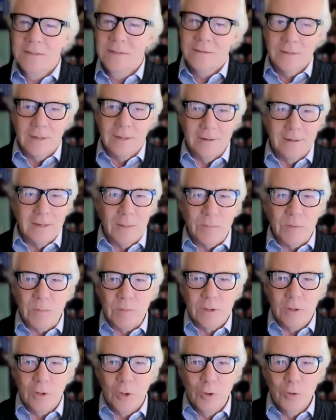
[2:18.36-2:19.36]
Can it help them
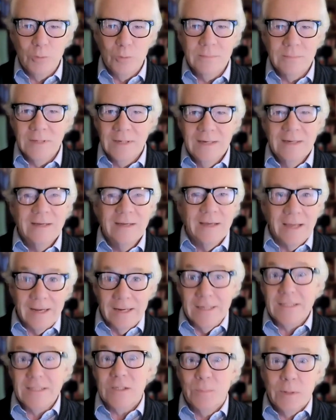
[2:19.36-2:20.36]
at home? At
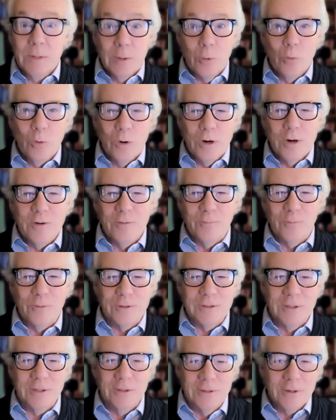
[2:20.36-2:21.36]
least be aware of
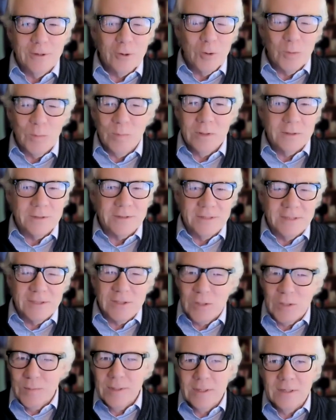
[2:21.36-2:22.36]
what's going on, because there's
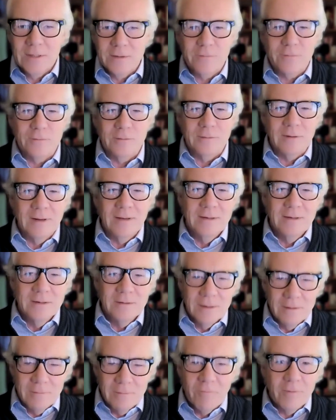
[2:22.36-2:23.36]
so many different
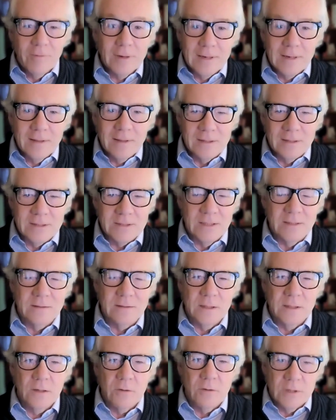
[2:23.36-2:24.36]
and fun things out
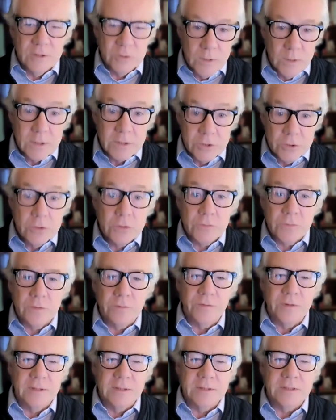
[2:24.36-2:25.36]
there as well as useful
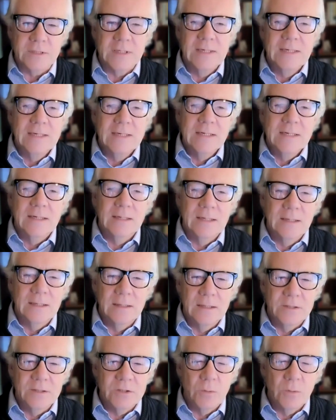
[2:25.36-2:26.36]
things.
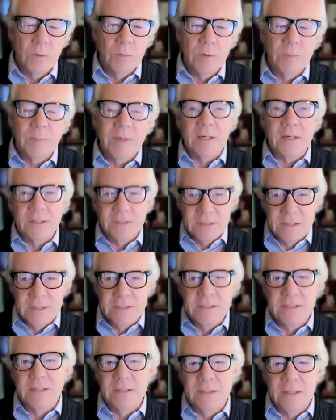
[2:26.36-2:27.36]
And so we want to make it as
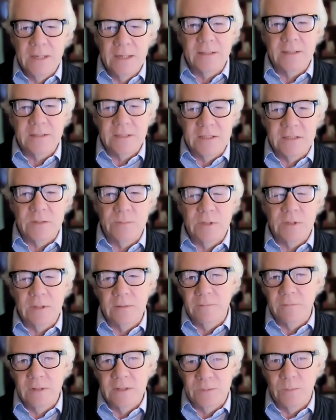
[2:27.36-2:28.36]
easy and
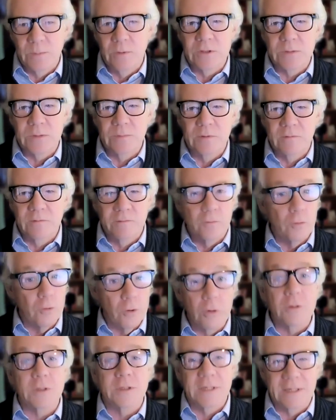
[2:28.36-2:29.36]
accessible as possible for
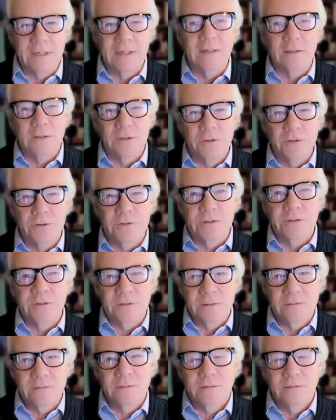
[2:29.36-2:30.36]
non-technical users.